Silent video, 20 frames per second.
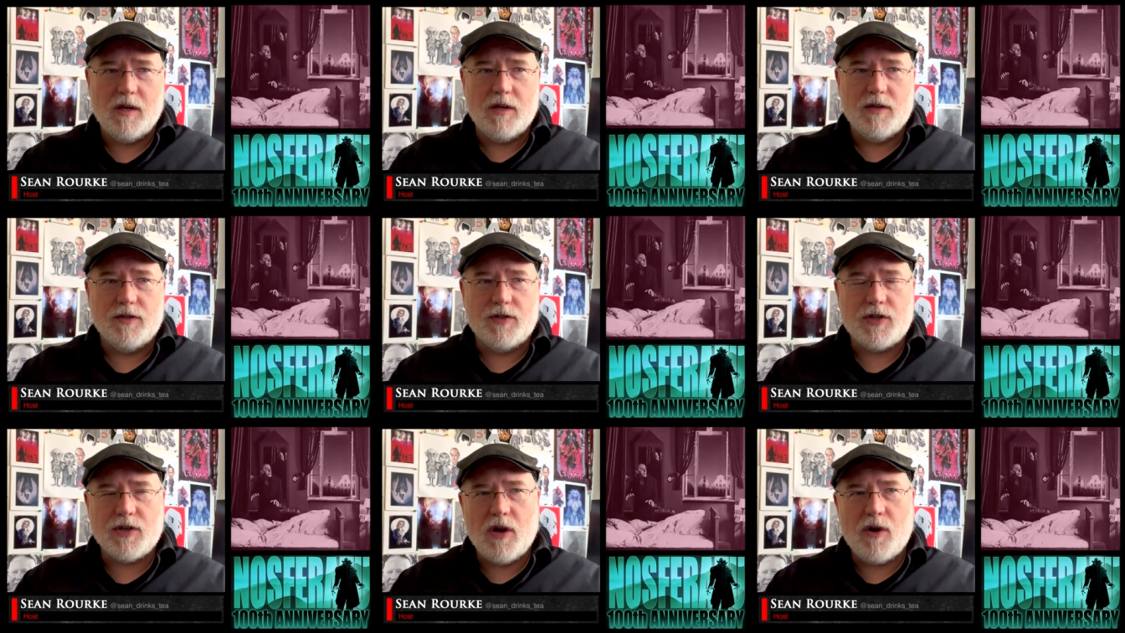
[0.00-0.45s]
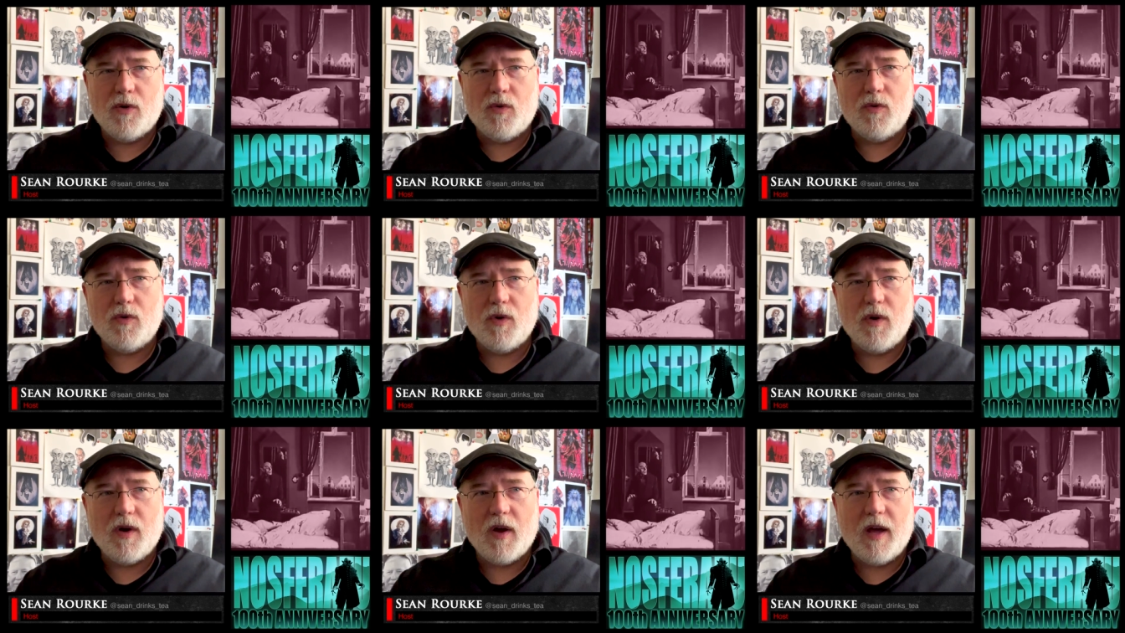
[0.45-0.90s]

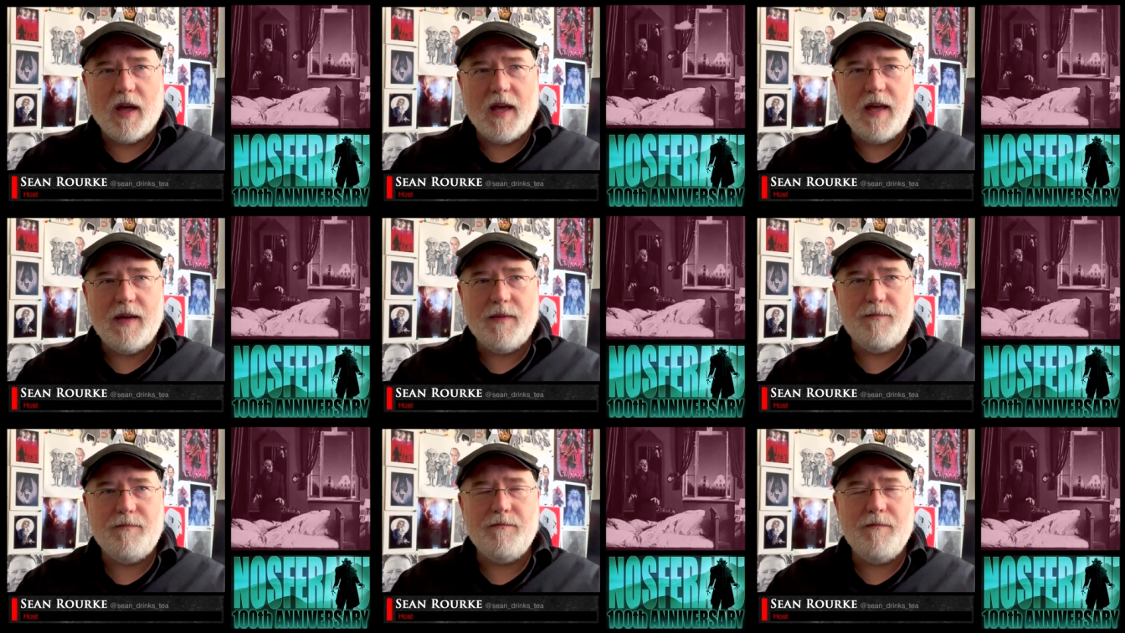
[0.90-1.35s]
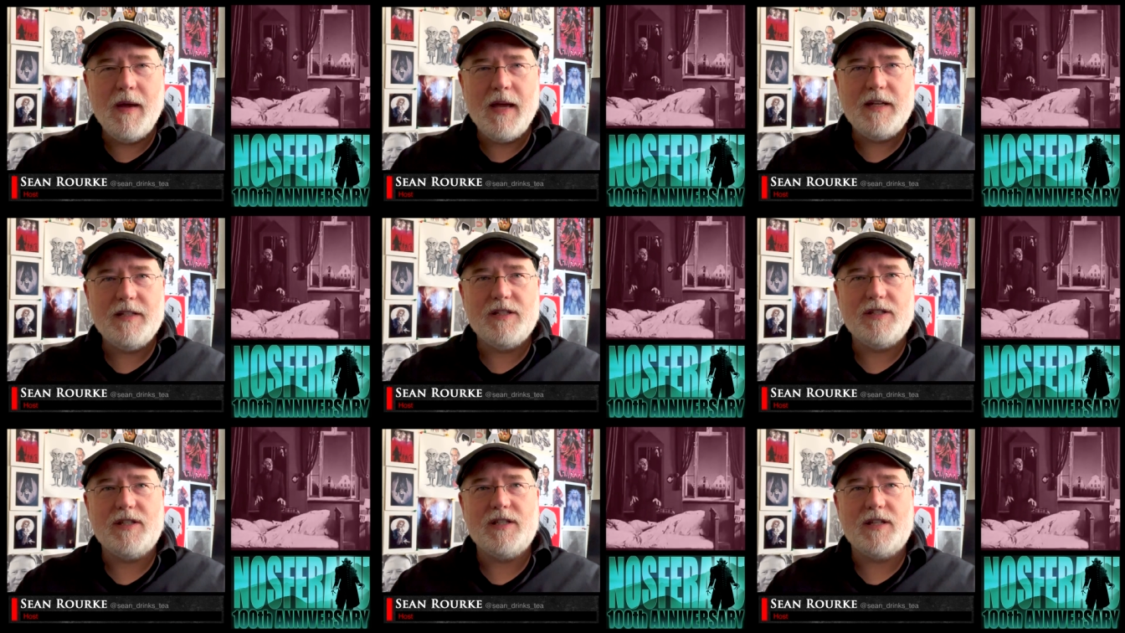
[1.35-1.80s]
So it
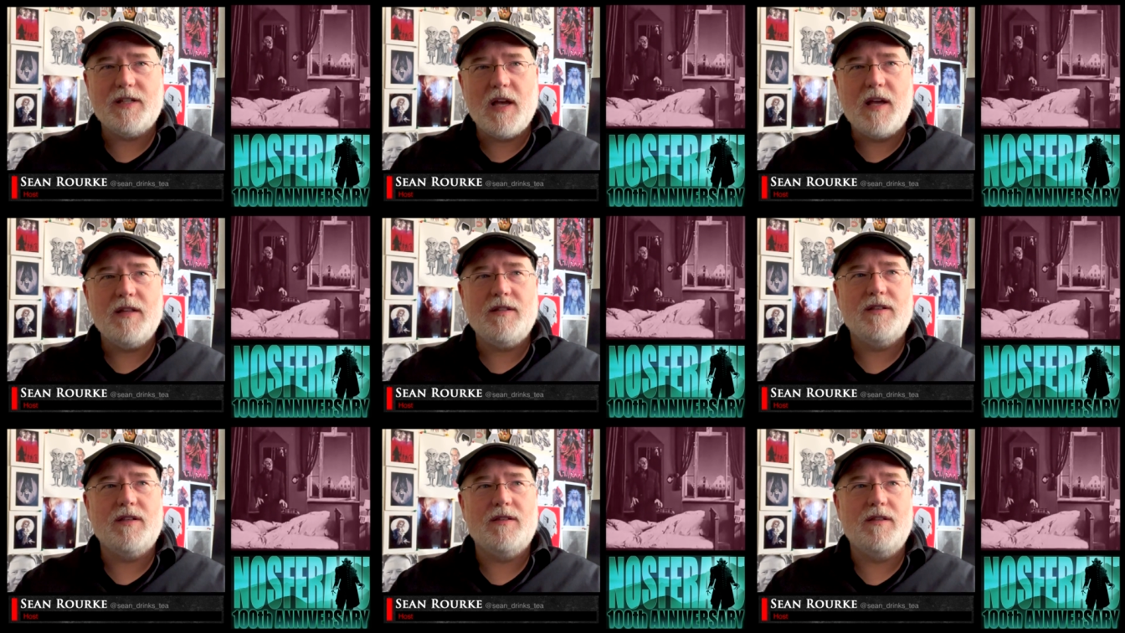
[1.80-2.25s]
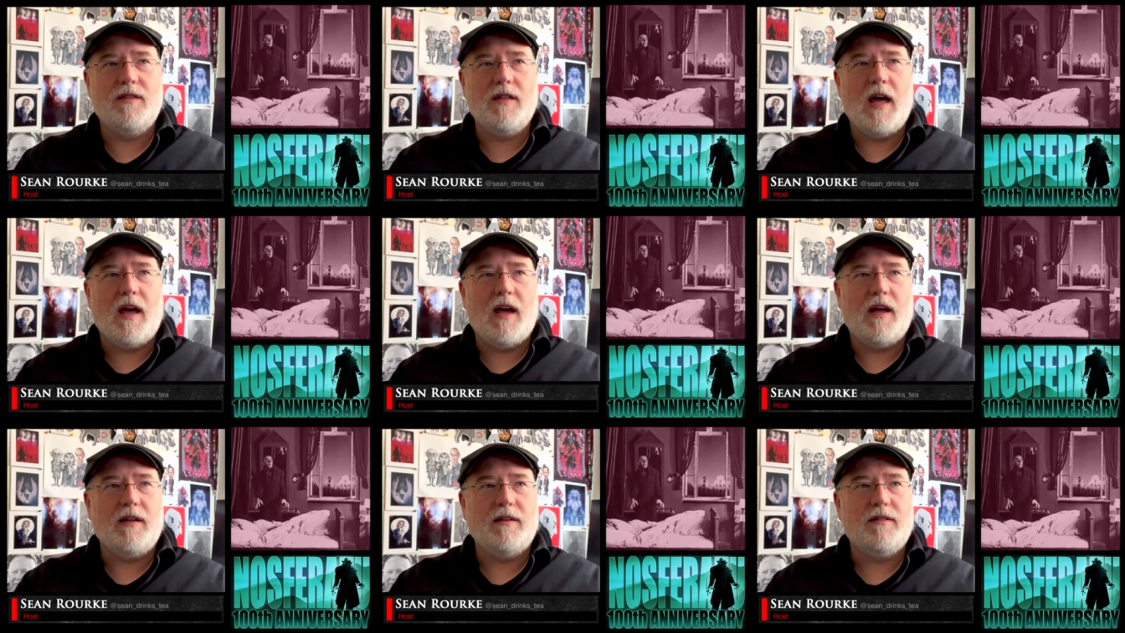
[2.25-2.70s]
makes sense
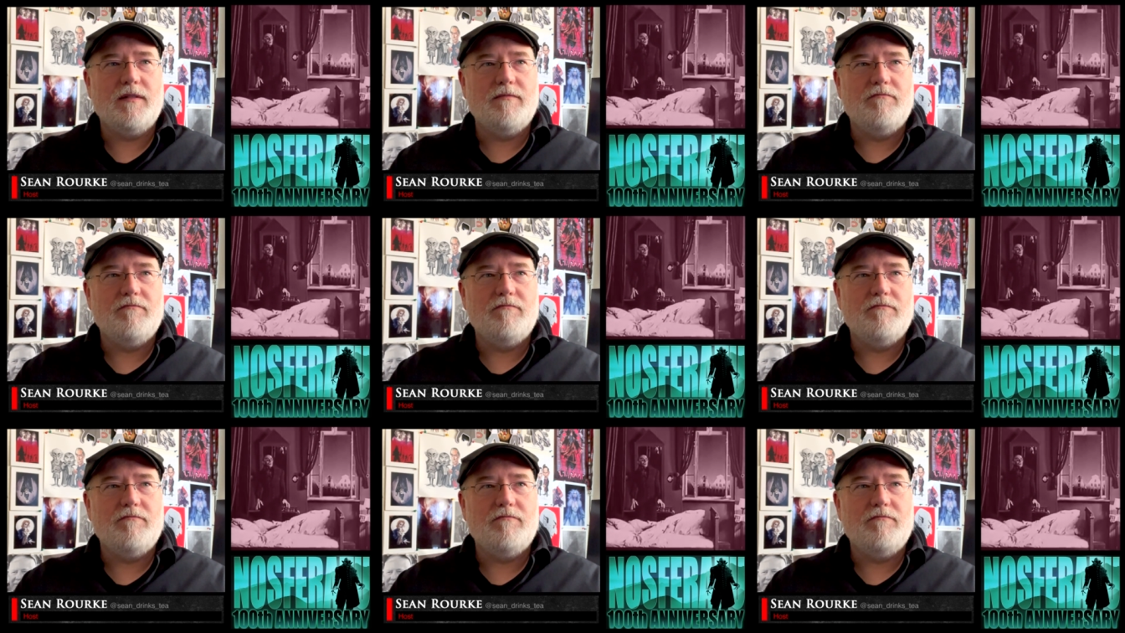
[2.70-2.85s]
that